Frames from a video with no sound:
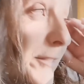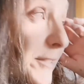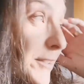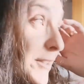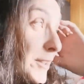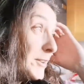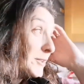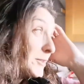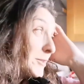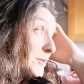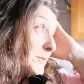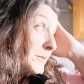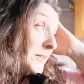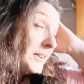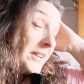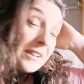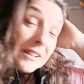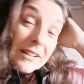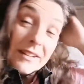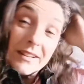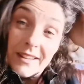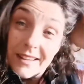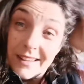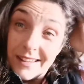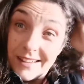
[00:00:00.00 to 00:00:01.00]
Afternoon.
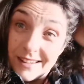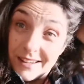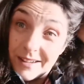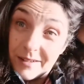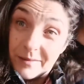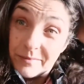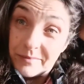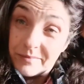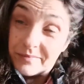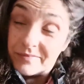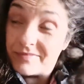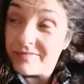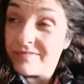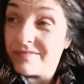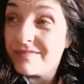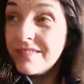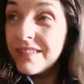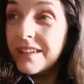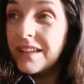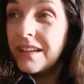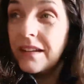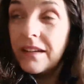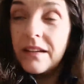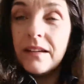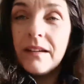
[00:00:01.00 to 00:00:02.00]
I
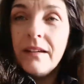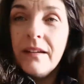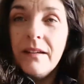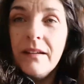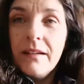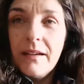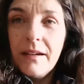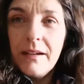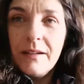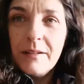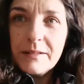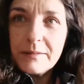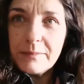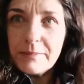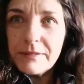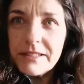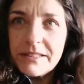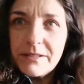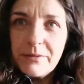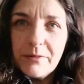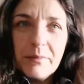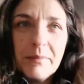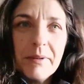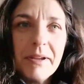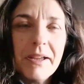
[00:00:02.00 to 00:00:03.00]
was
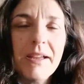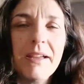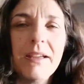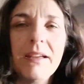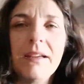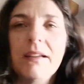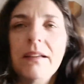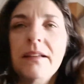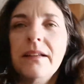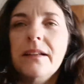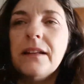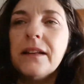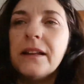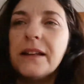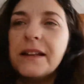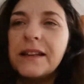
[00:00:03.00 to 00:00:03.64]
messing with my hair.